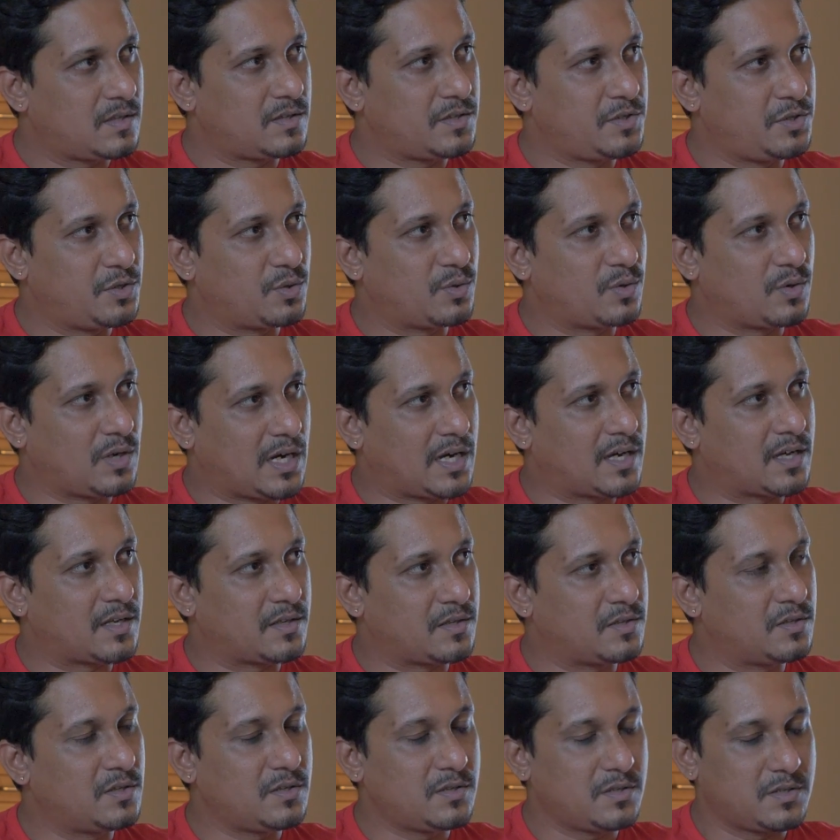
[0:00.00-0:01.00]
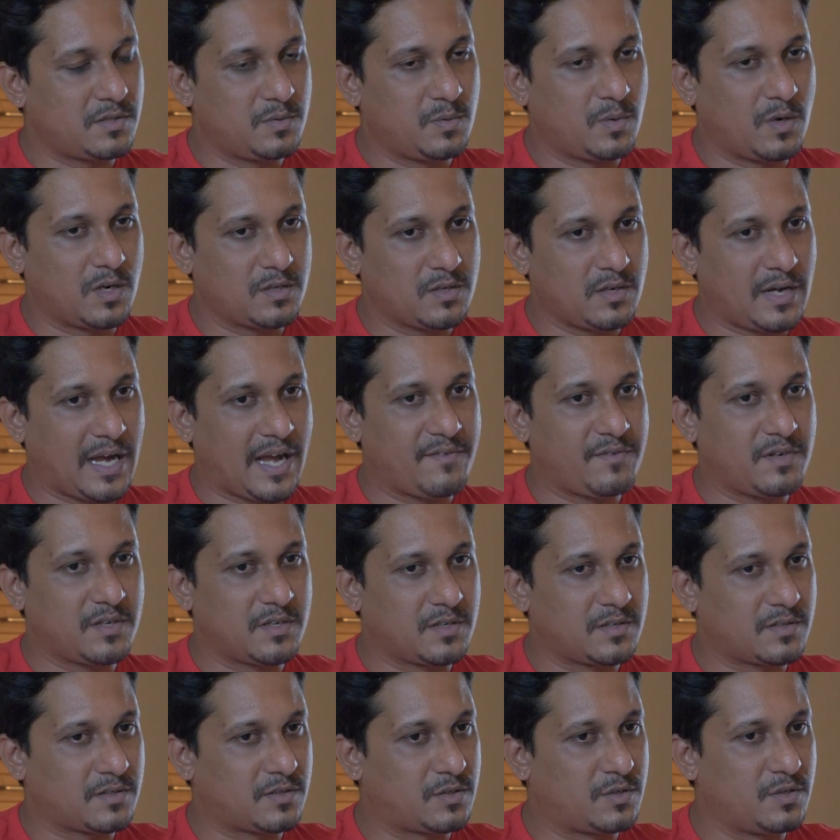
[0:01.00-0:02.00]
You want to have
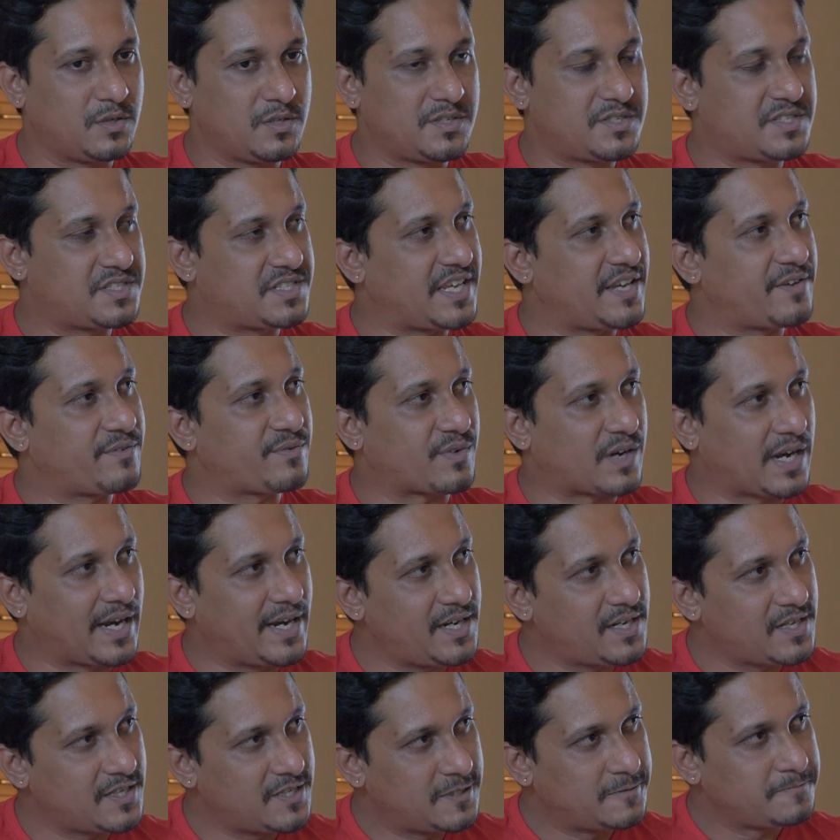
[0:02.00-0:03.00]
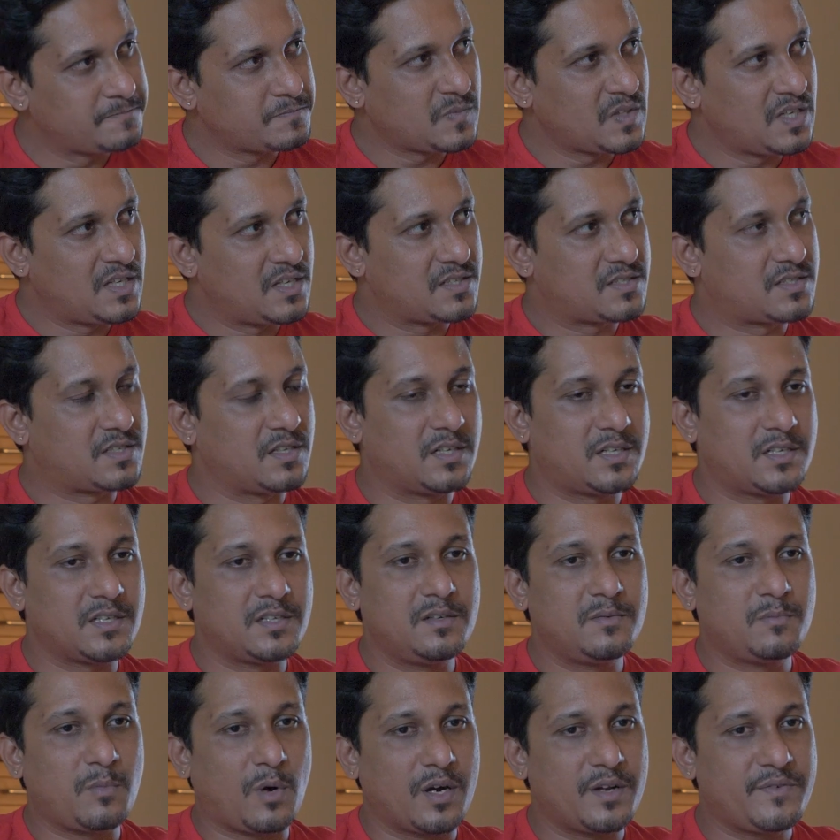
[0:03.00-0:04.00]
a good, safe ride.
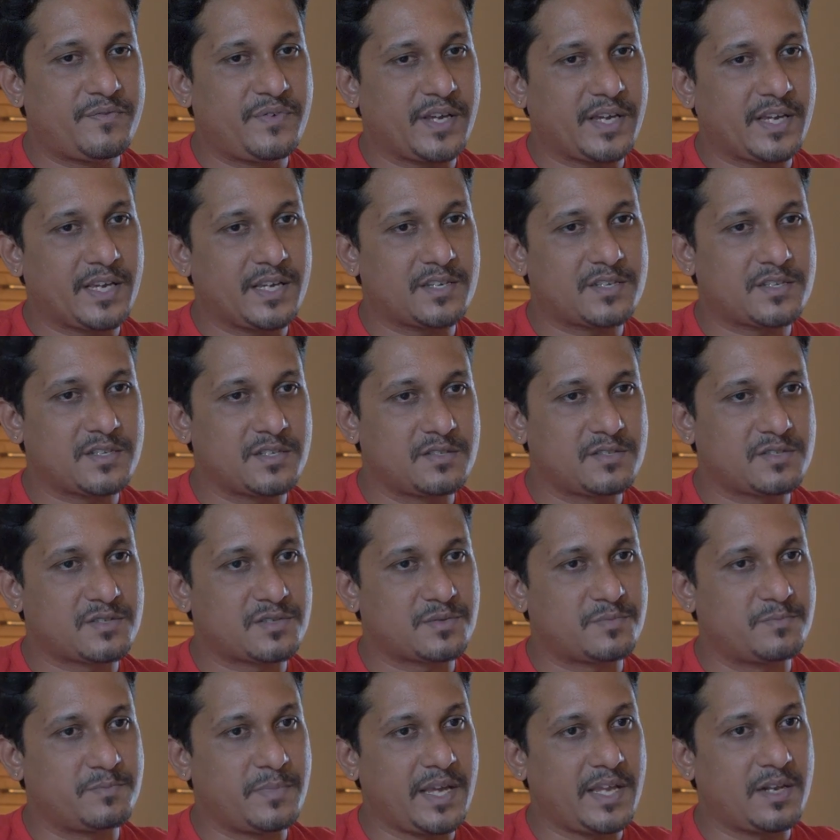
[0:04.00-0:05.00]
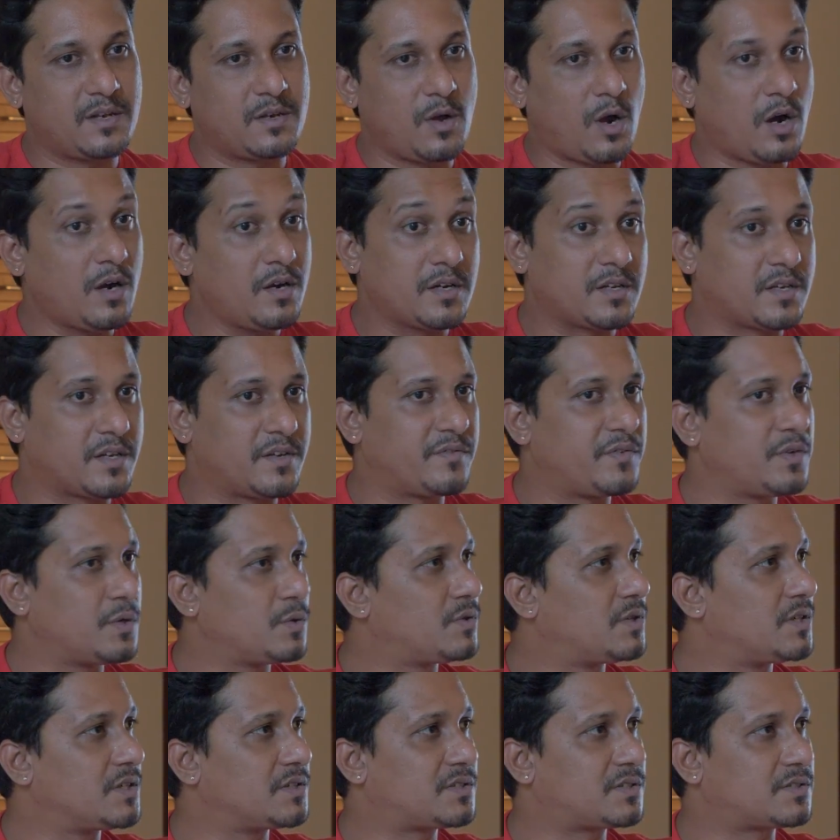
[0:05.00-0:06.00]
Certain modifications may not give
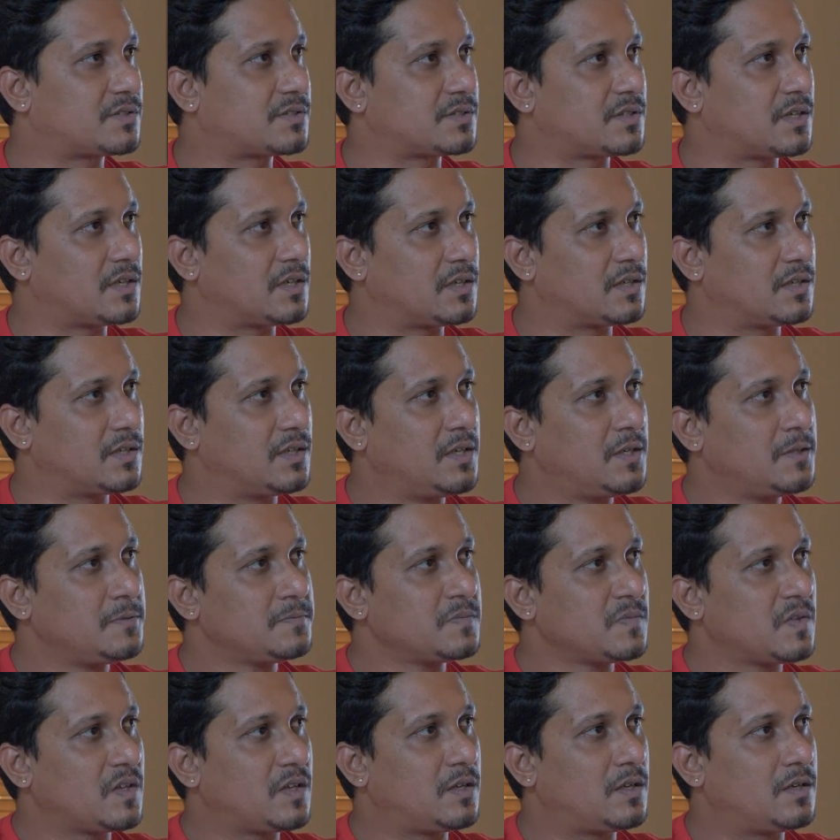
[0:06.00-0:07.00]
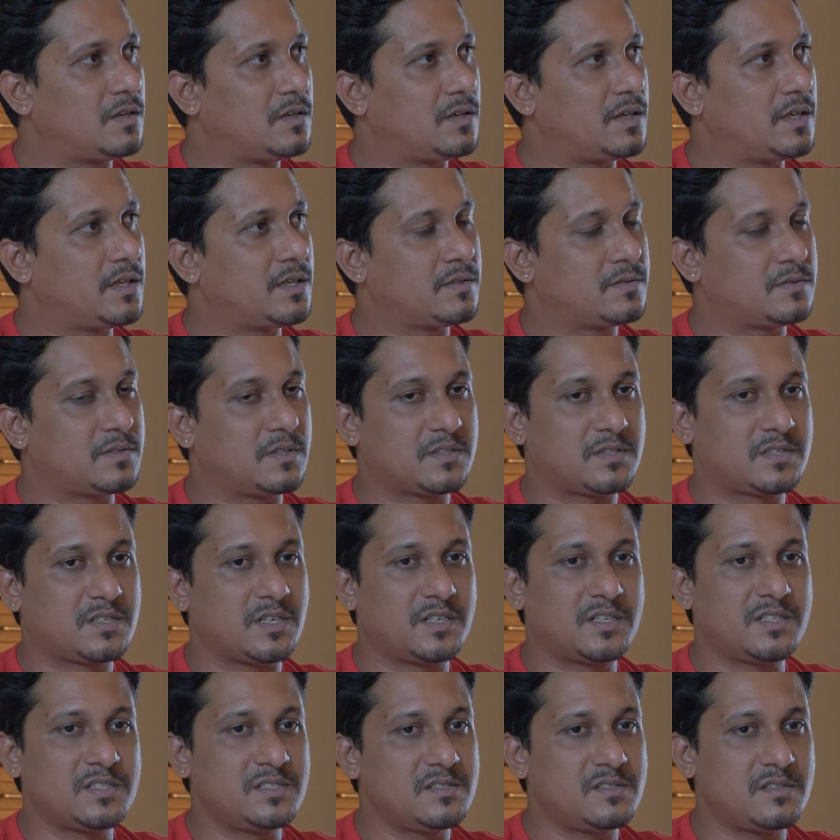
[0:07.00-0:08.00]
you this.
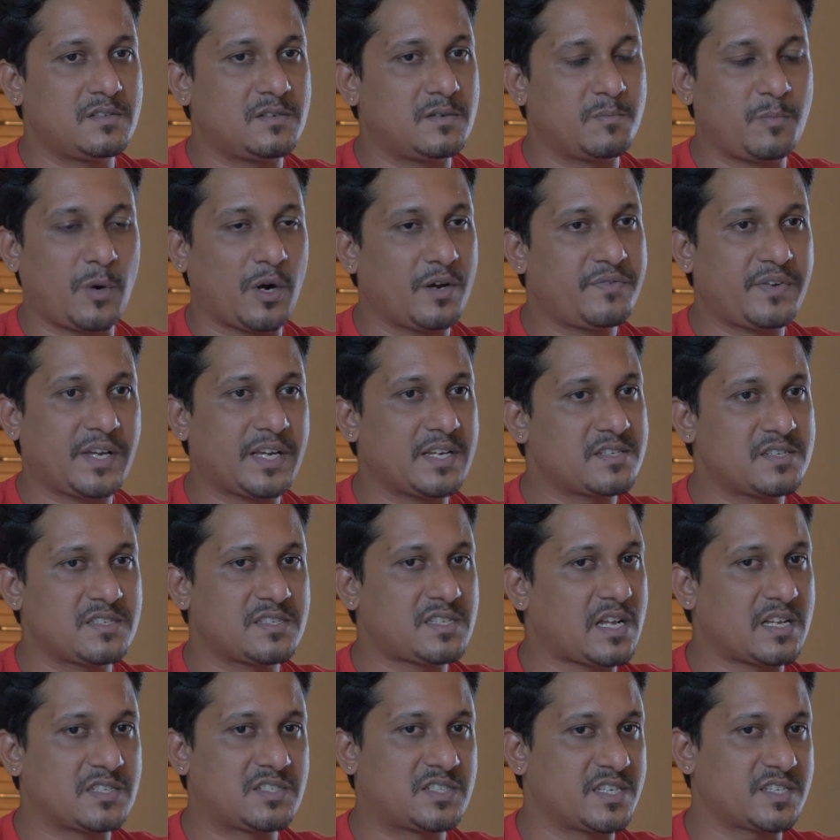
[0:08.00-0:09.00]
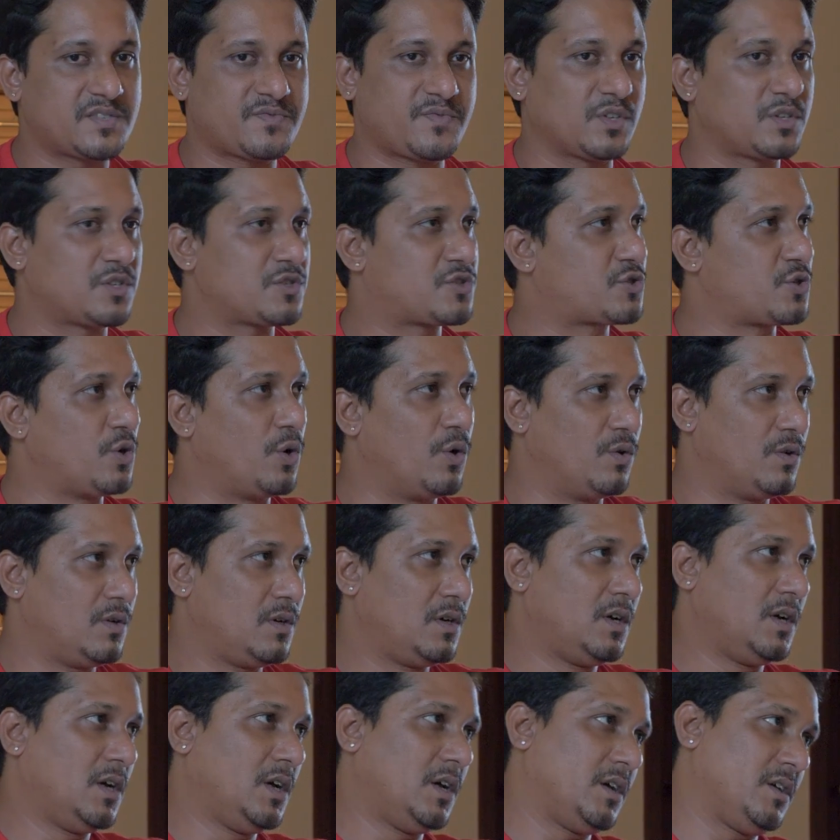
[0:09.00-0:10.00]
Certain modifications are just for the show.
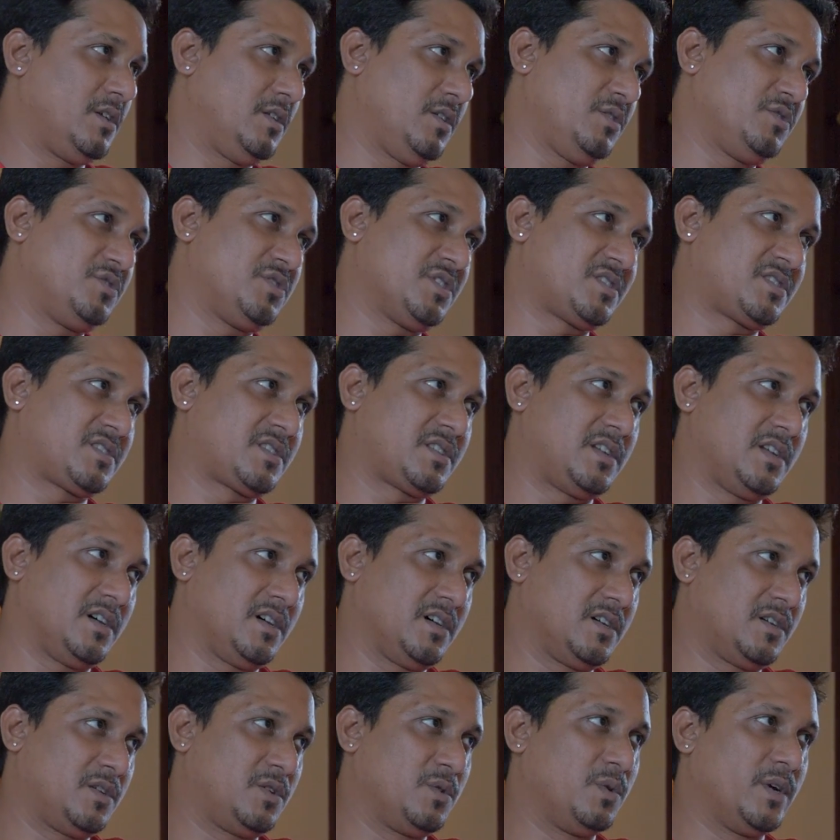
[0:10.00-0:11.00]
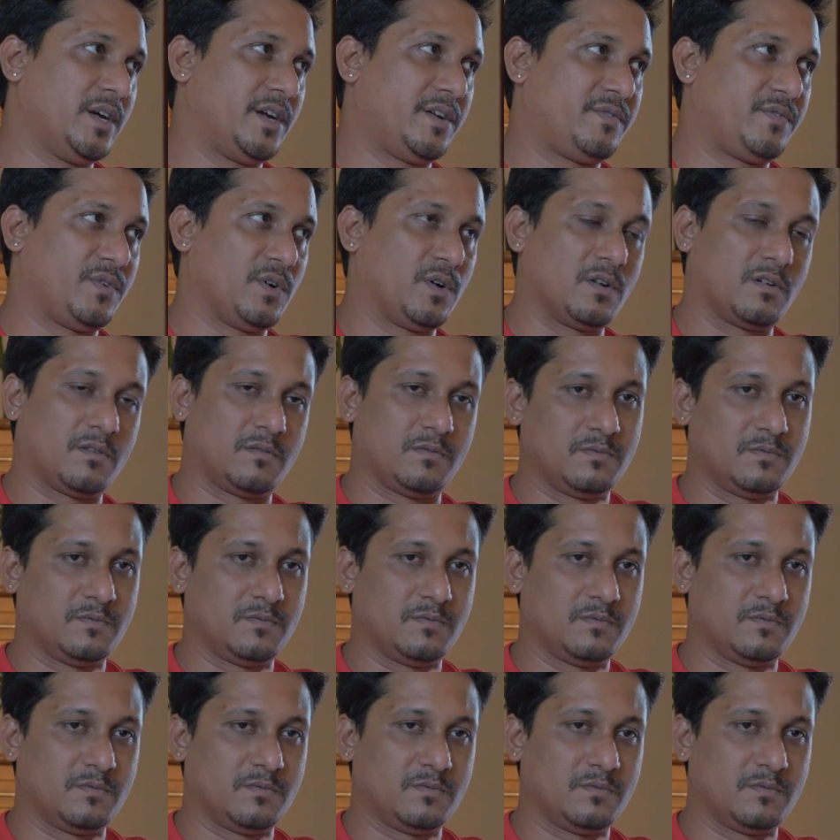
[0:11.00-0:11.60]
Right. Just do it for